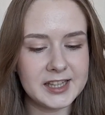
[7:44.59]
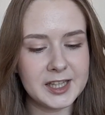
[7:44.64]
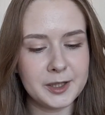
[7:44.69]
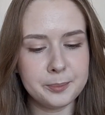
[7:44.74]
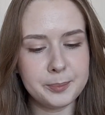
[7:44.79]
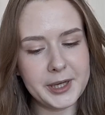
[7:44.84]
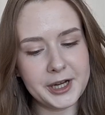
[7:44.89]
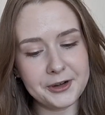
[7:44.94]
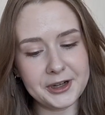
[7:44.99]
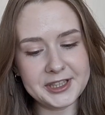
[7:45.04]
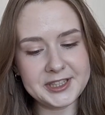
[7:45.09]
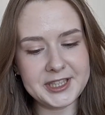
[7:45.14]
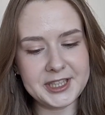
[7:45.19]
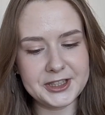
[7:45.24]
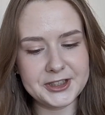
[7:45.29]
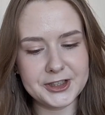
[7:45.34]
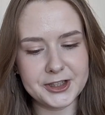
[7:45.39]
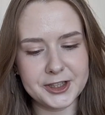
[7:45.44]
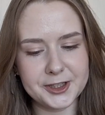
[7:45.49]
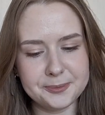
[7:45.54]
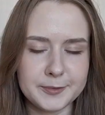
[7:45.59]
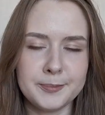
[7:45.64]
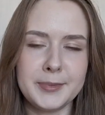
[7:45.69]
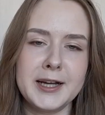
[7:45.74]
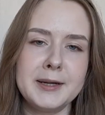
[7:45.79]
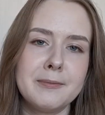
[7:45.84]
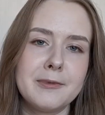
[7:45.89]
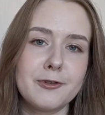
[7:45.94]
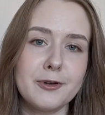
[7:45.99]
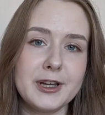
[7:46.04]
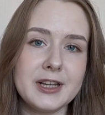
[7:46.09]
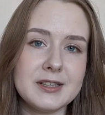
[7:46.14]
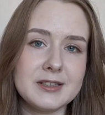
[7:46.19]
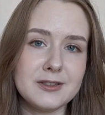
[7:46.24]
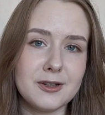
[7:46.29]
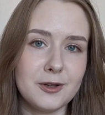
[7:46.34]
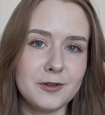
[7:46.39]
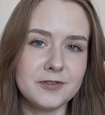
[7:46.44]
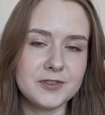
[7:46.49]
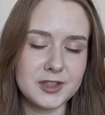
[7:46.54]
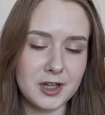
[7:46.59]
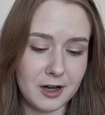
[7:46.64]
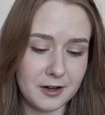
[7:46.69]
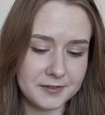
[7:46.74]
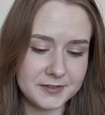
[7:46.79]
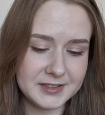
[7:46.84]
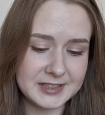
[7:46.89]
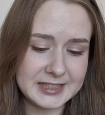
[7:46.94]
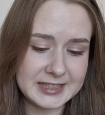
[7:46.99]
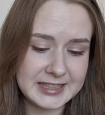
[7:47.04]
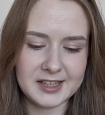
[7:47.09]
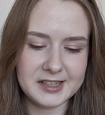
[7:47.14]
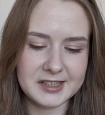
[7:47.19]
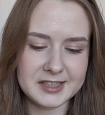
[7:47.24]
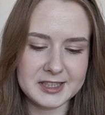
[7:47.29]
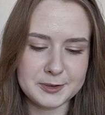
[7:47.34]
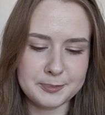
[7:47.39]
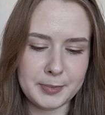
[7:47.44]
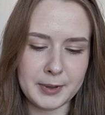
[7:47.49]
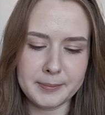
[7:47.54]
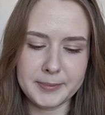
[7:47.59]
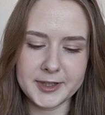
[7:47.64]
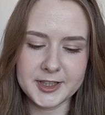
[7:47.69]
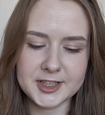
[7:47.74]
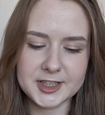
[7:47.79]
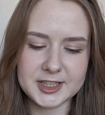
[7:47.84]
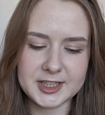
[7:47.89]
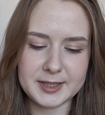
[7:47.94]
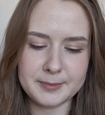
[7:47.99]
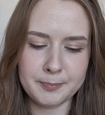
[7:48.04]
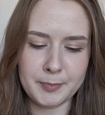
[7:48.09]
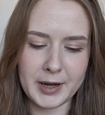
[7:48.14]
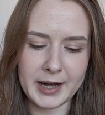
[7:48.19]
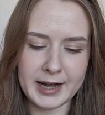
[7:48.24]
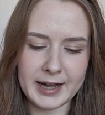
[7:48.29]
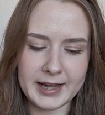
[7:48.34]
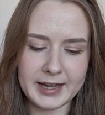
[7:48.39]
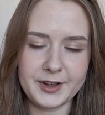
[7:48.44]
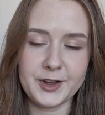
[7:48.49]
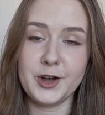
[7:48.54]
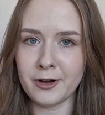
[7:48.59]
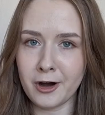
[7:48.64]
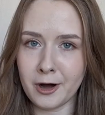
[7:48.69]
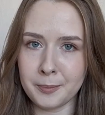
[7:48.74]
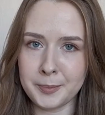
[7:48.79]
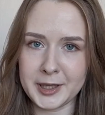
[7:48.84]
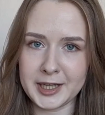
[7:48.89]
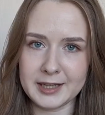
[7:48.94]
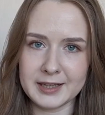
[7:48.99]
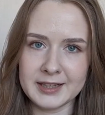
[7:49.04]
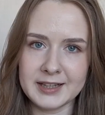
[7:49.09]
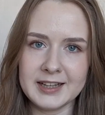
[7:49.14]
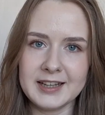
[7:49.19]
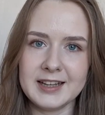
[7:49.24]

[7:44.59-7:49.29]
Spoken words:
the Berry t-shirt by Maria Solftoft that is published by Hobby.